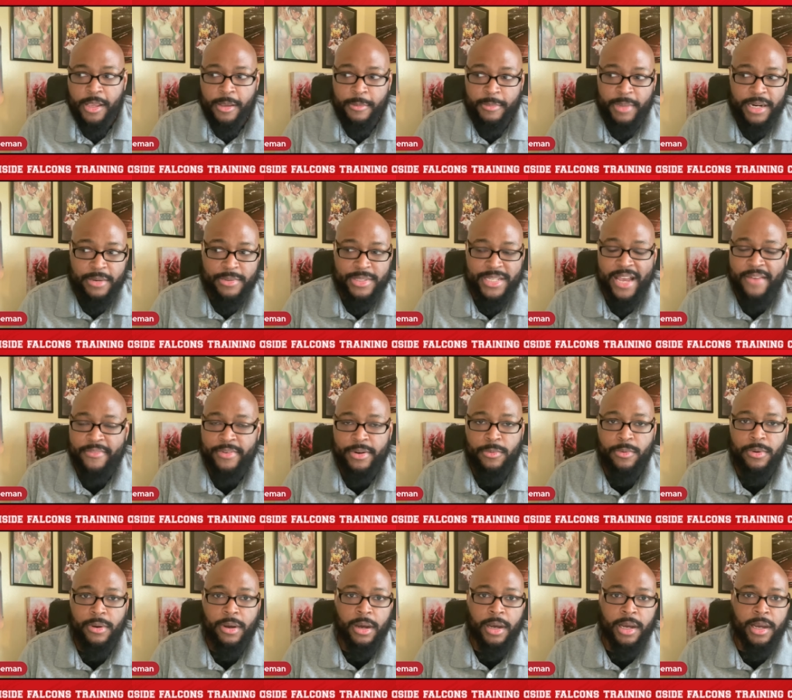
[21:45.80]
But I was
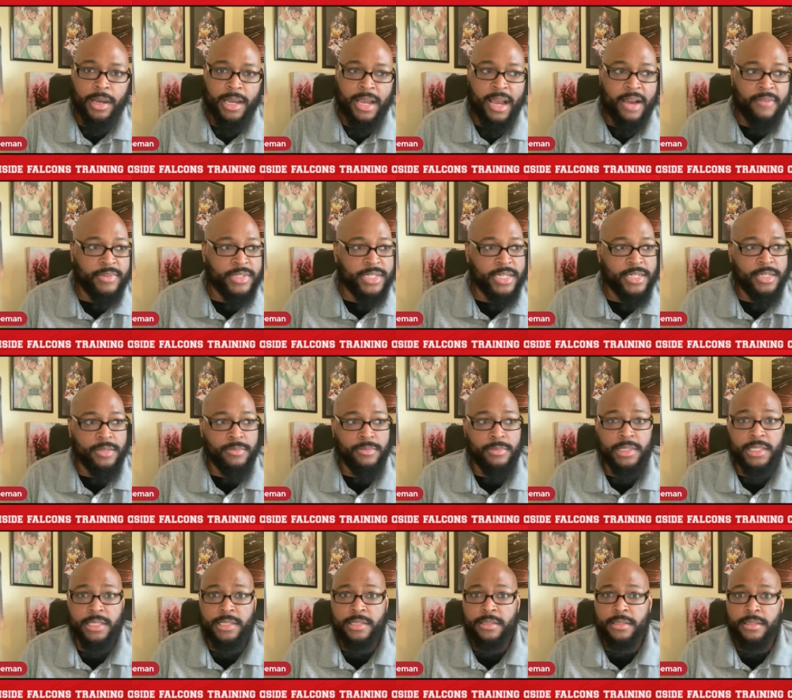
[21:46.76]
having a, a conversation
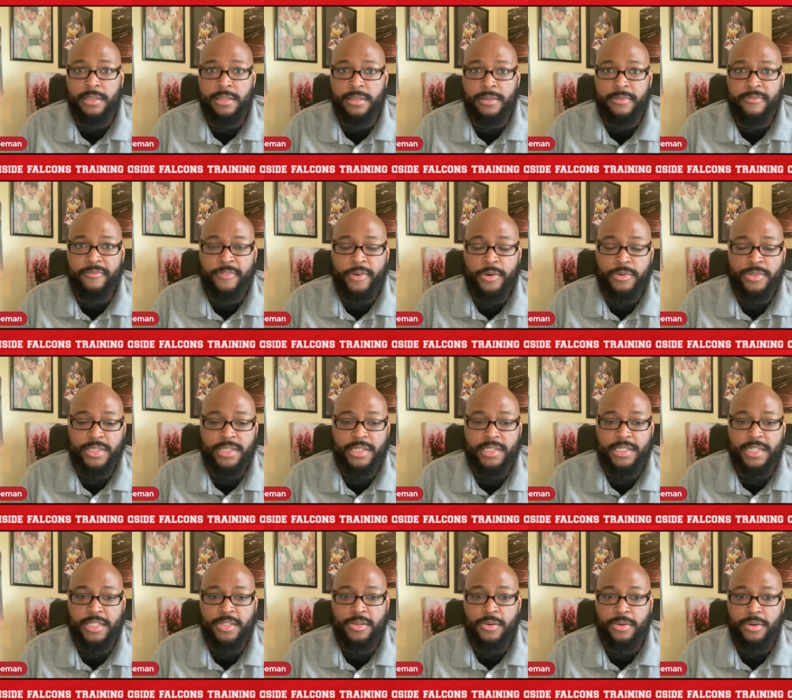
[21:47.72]
with the folks in the
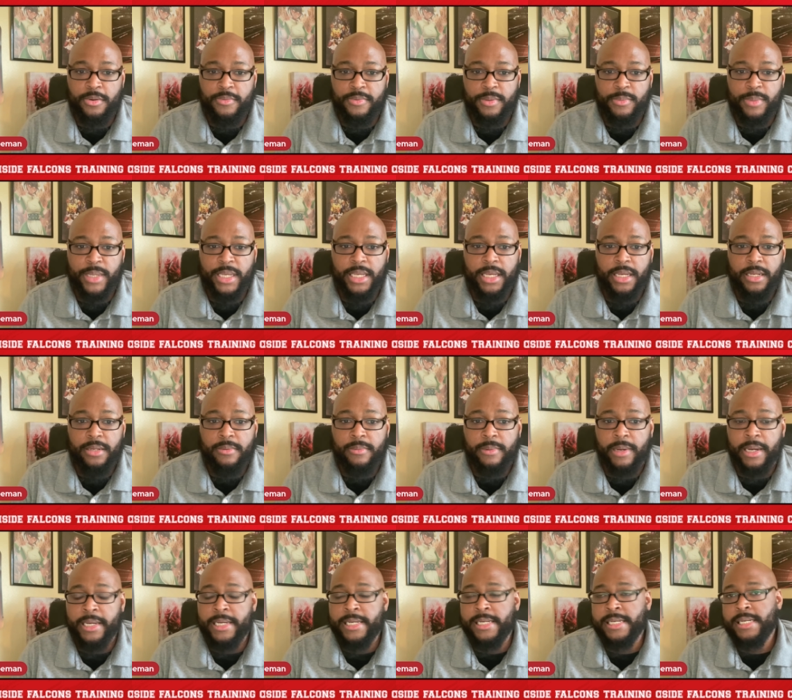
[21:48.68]
Discord over the weekend,
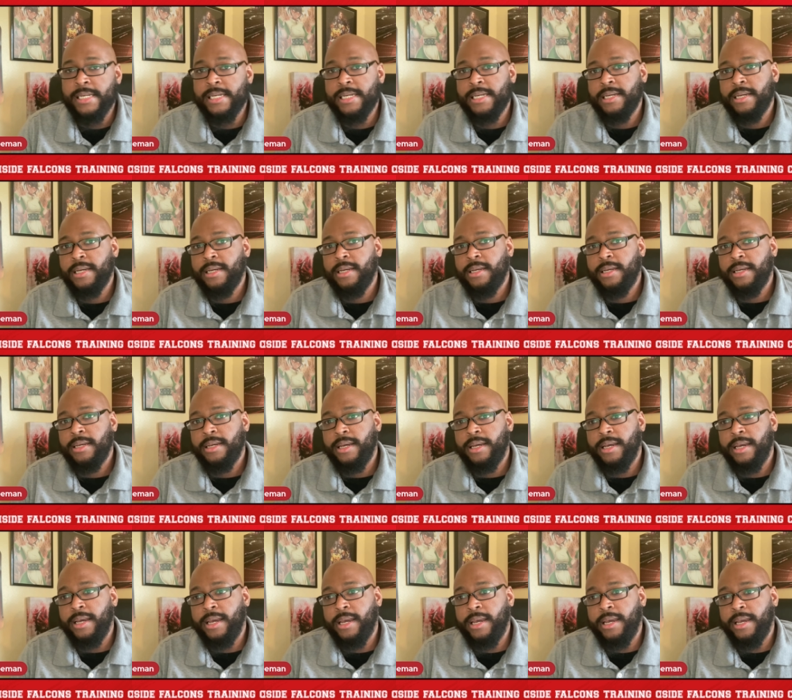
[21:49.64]
right?
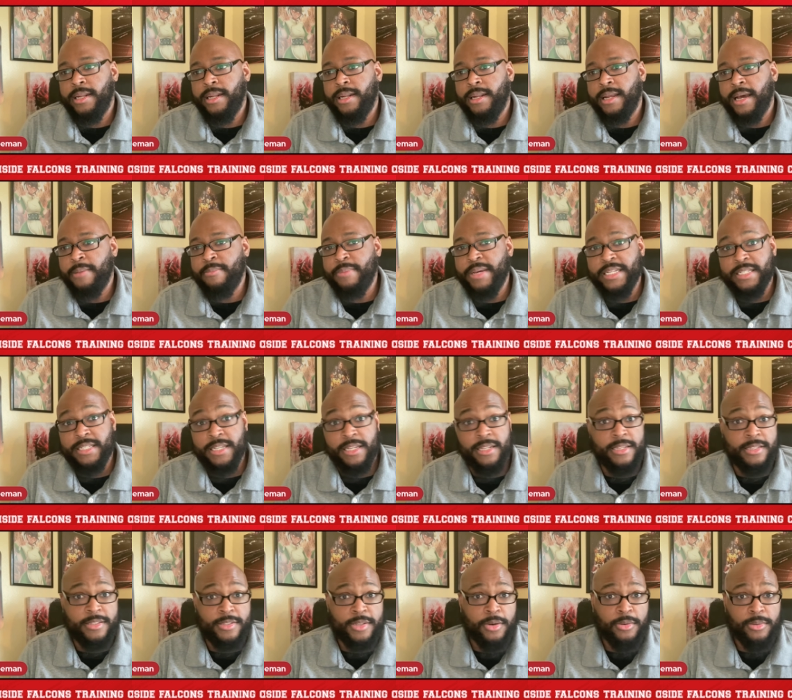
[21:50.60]
And I
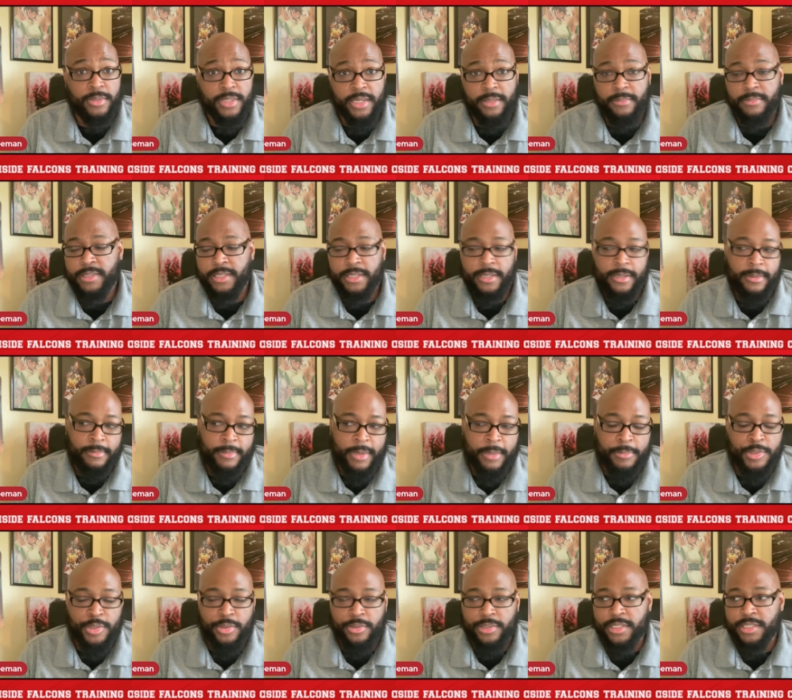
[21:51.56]
basically told them, and I'm,
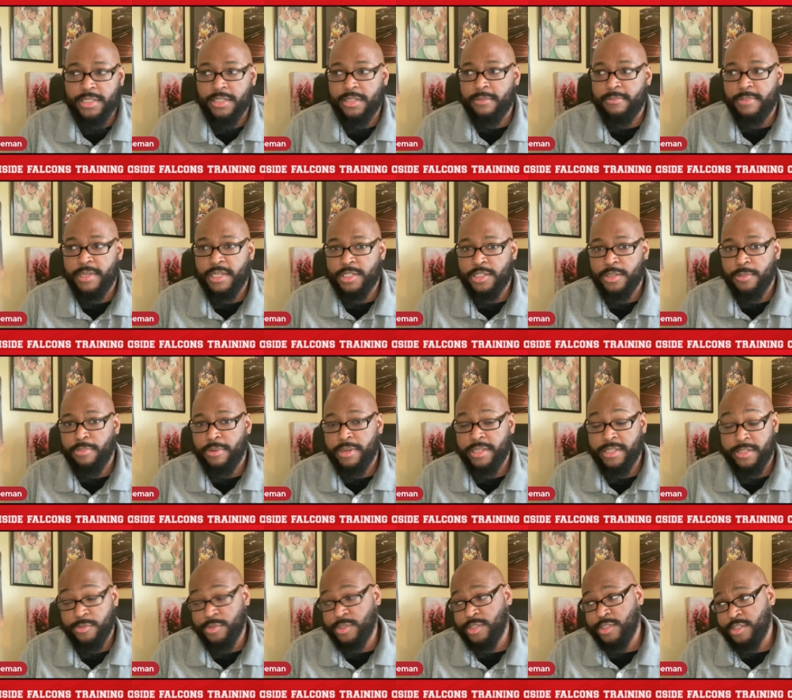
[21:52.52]
I'm sure this is going to be a
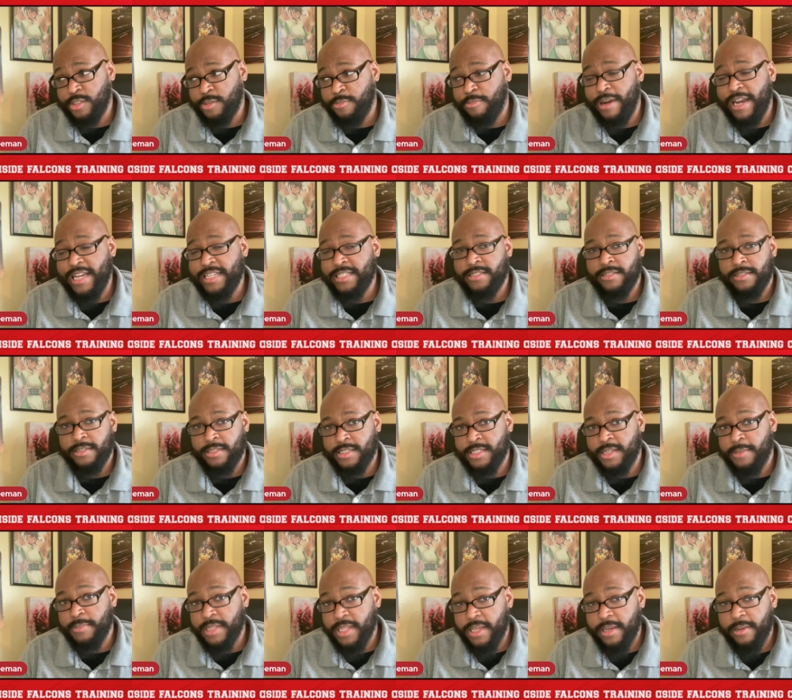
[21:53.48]
there was a surprise to
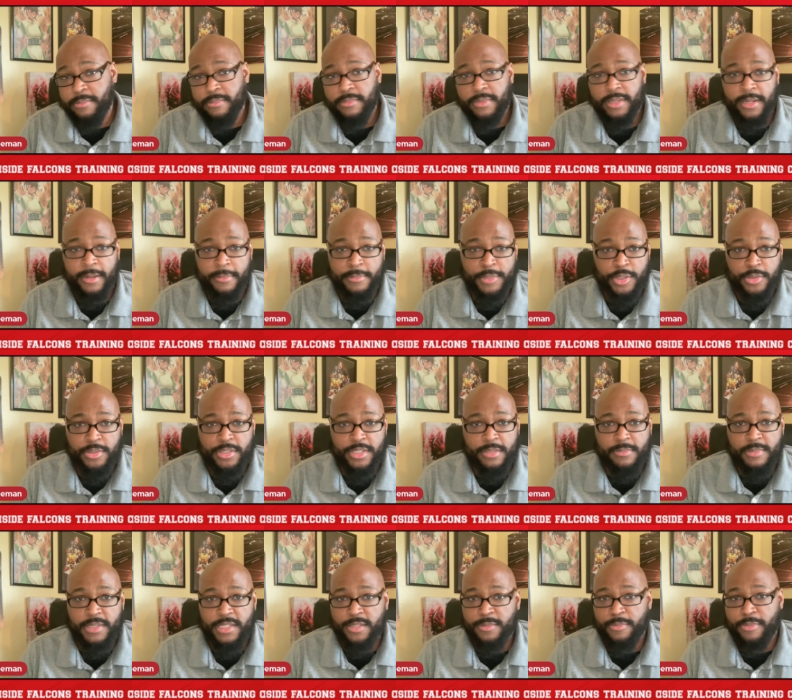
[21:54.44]
some of them, and I'm sure it's
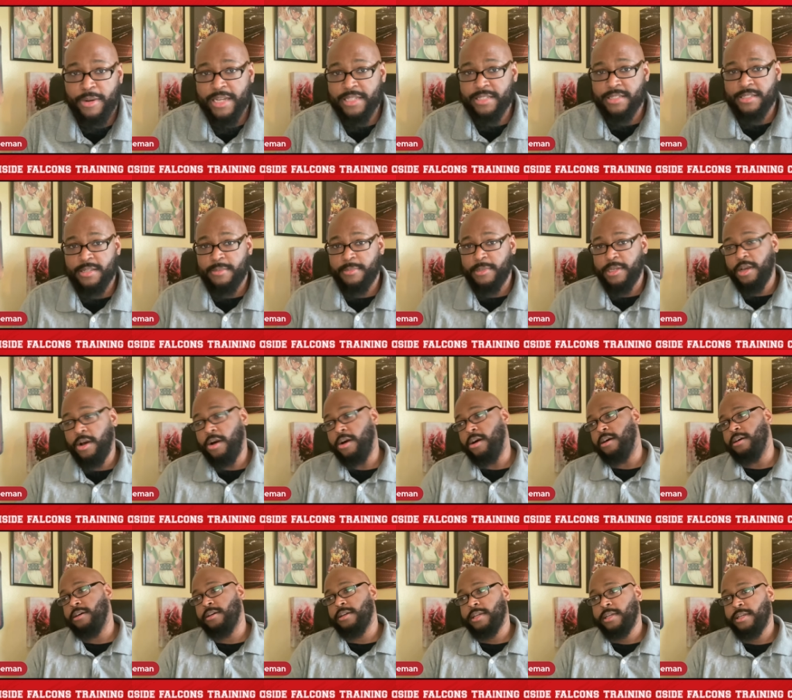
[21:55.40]
going to be a surprise to some of
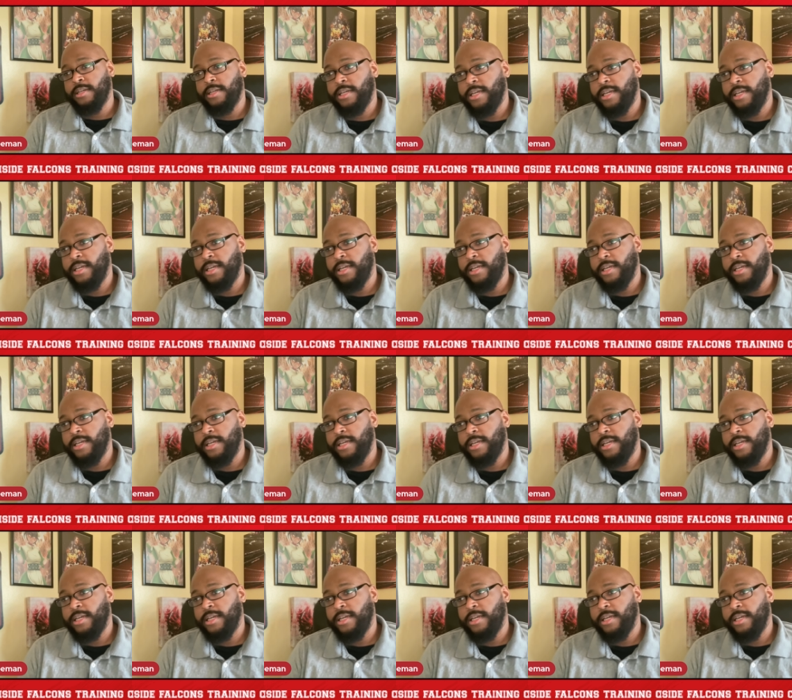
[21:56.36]
y'all.